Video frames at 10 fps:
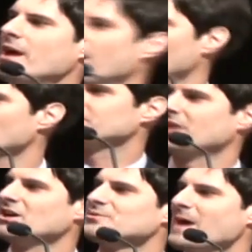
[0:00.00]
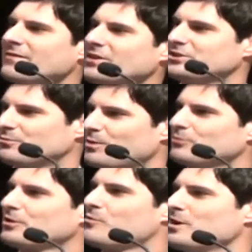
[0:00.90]
It almost sounds, Matt, that you
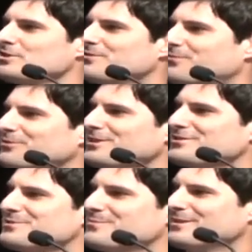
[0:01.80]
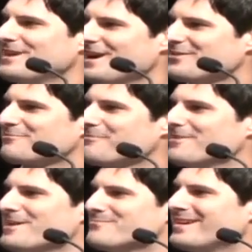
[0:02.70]
wrote the question for Lisa, but you had to throw
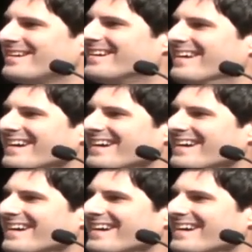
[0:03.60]
it at me.